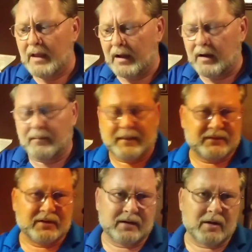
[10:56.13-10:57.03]
My
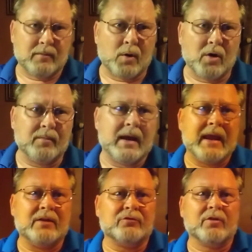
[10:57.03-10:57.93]
son-in-law borrowed my
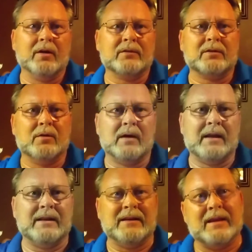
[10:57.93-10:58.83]
hand truck, so I
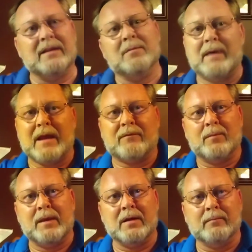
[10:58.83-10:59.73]
need to get them back from
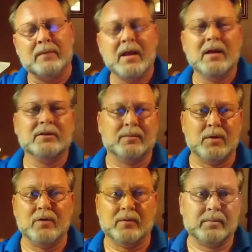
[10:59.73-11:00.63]
him to
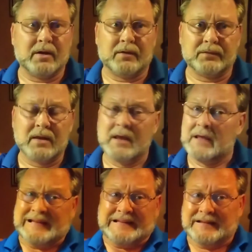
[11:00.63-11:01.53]
move them, because,
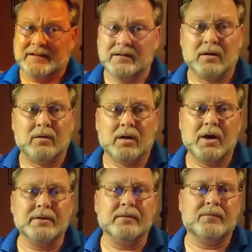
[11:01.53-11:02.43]
you know,
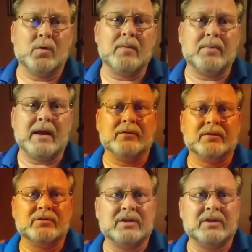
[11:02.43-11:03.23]
140 pounds of